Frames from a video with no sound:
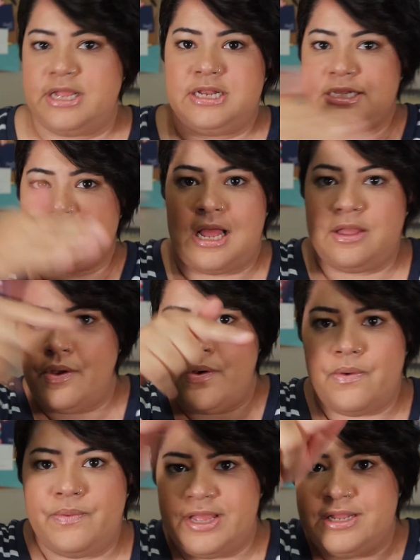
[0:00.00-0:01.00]
He does not
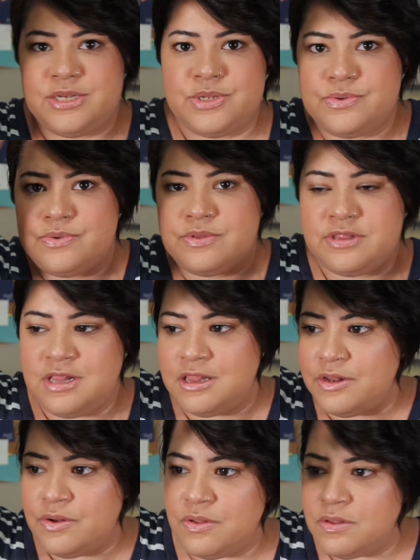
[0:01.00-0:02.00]
go into the
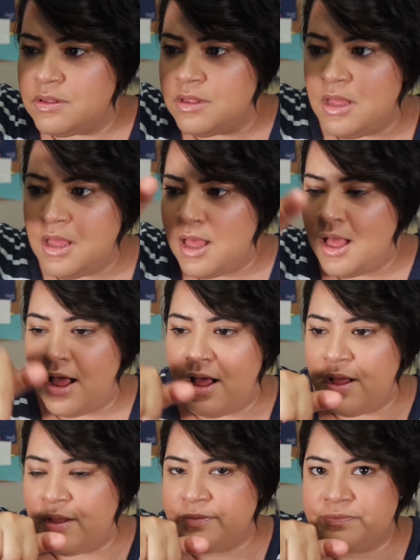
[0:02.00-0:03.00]
little
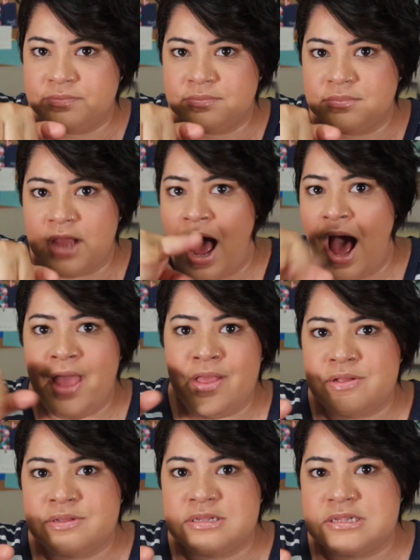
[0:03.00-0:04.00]

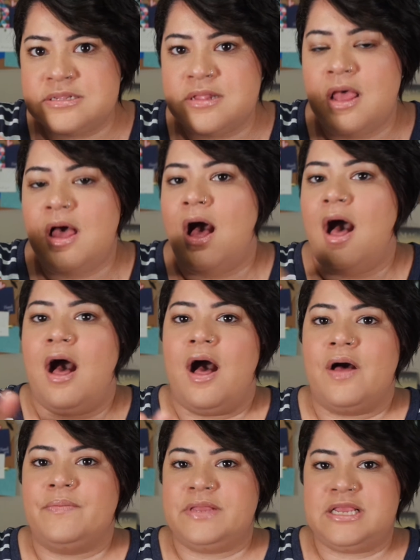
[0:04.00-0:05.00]
aisles.
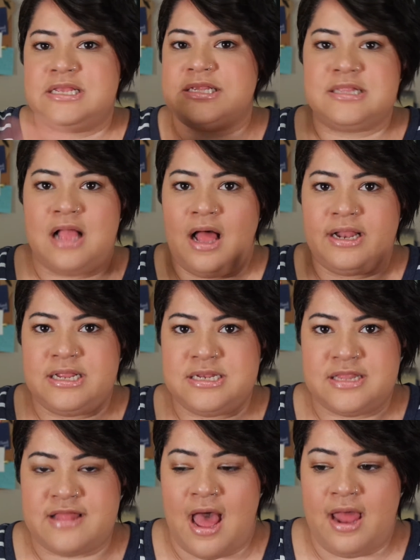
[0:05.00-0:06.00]
He's not
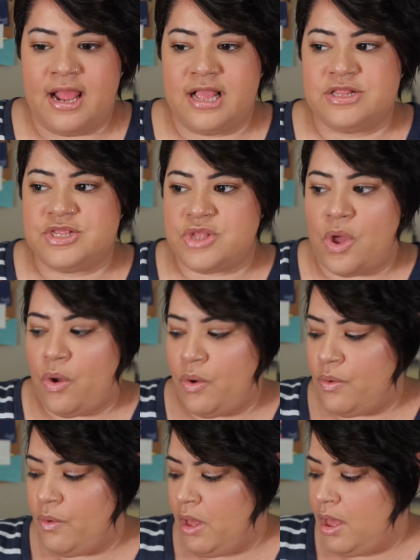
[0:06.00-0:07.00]
into that. And
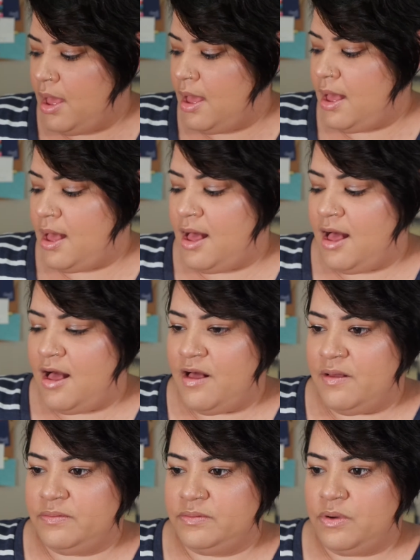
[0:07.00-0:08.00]
so
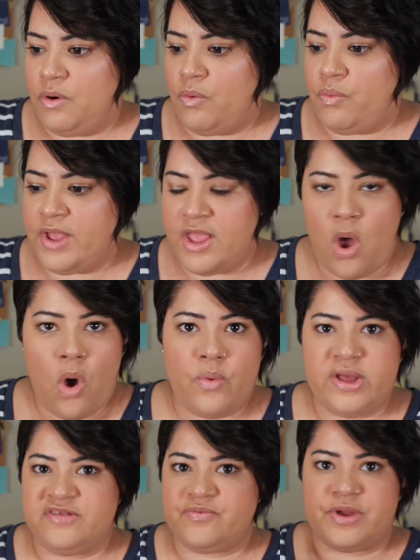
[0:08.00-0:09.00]
we
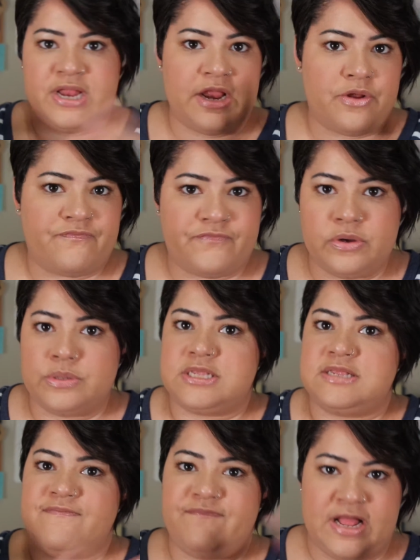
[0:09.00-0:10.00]
always were eating
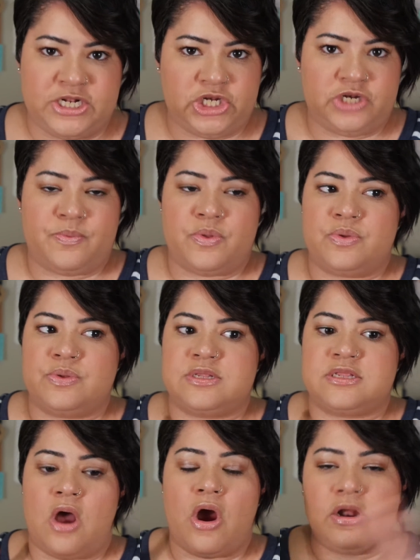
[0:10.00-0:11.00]
fruits,
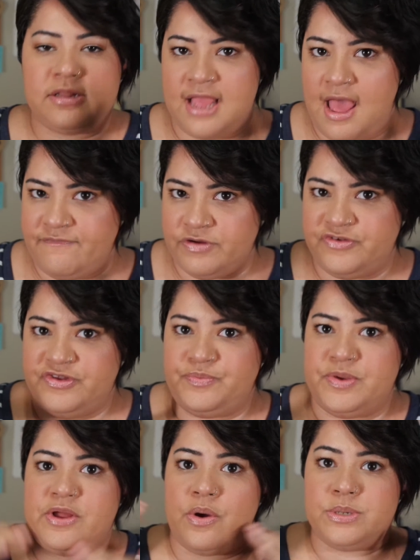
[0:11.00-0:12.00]
vegetables. Hardly ever
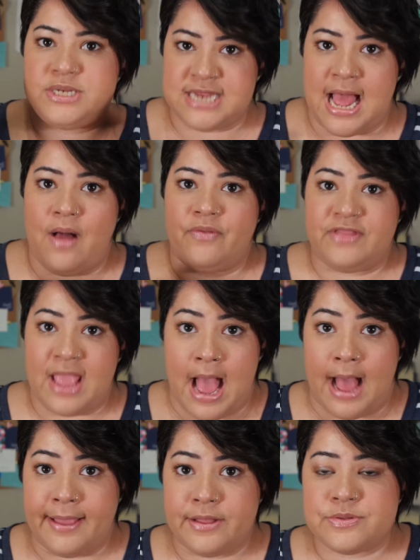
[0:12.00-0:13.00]
did we go down the
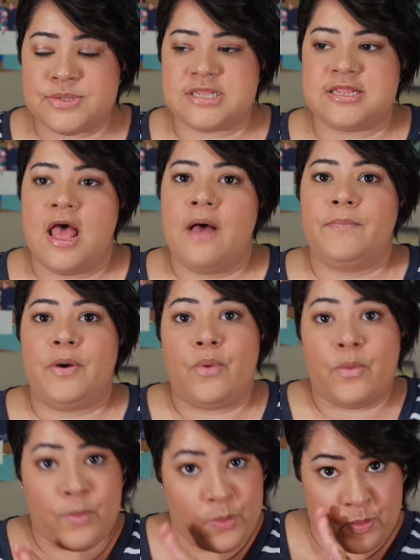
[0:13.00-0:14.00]
aisles. But
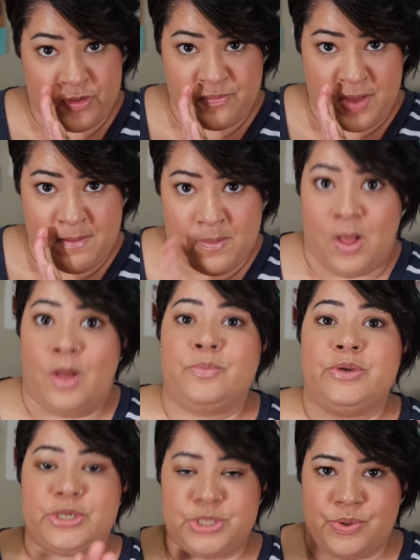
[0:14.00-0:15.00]
when we were with my
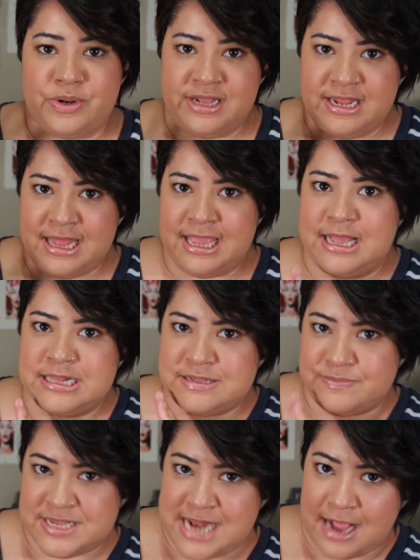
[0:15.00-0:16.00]
mom, we could totally like get
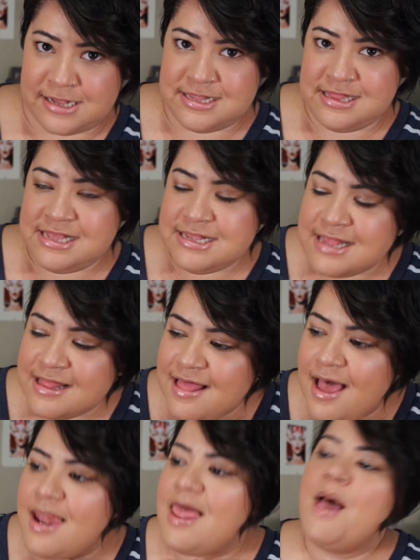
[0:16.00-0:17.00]
some snacks and things like
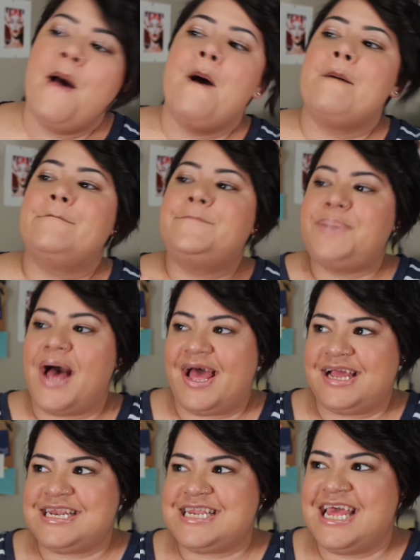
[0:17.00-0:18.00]
that.
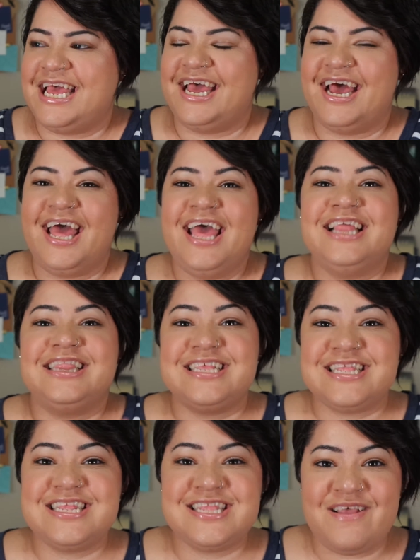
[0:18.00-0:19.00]
But
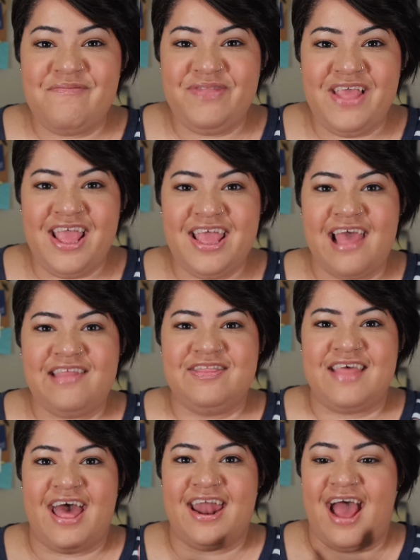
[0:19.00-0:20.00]
this is something
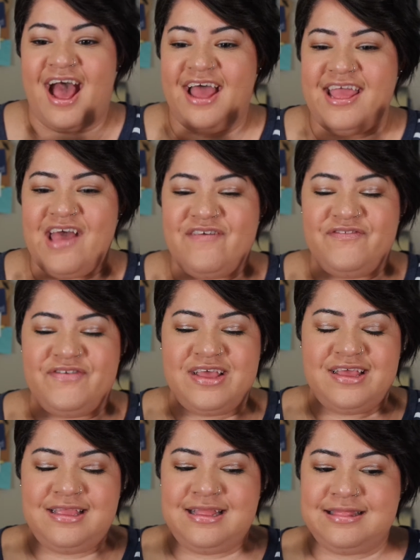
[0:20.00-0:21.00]
that I have
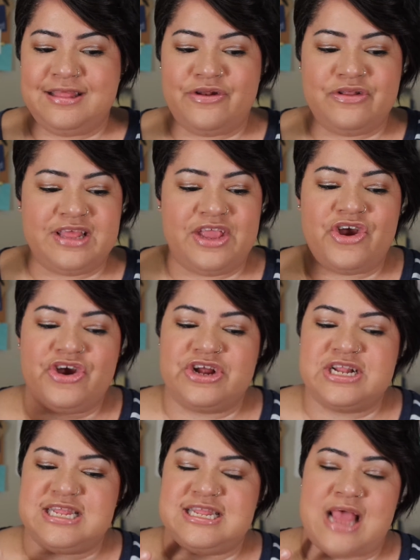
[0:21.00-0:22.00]
literally
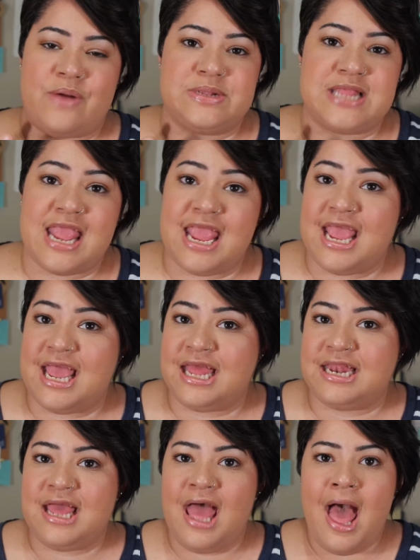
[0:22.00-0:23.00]
heard since I was a
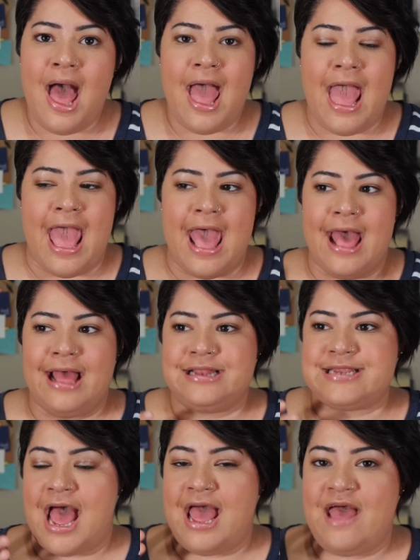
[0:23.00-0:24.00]
kid,
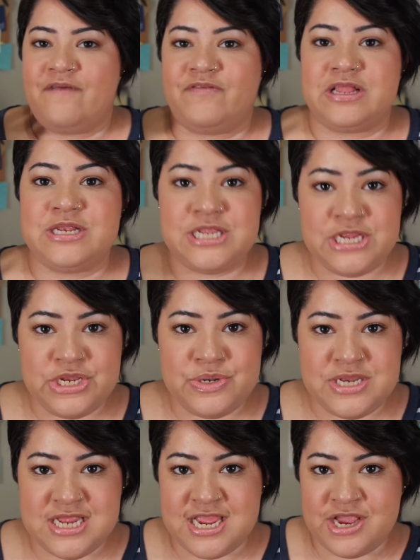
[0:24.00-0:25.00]
and I have
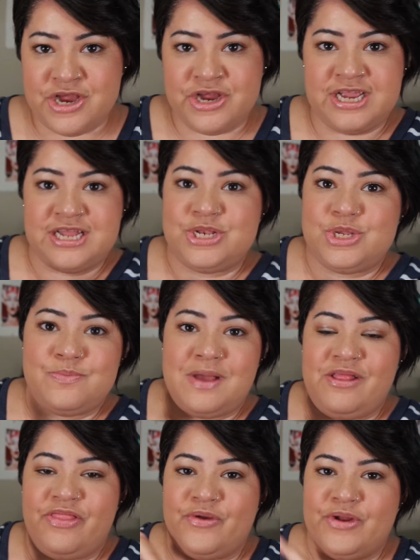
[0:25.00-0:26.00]
continued to hear into
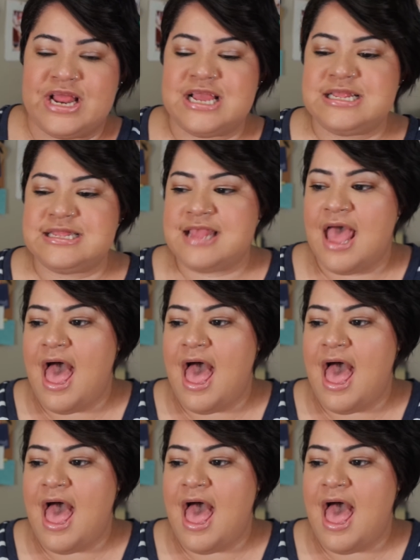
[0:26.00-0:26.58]
my 30s.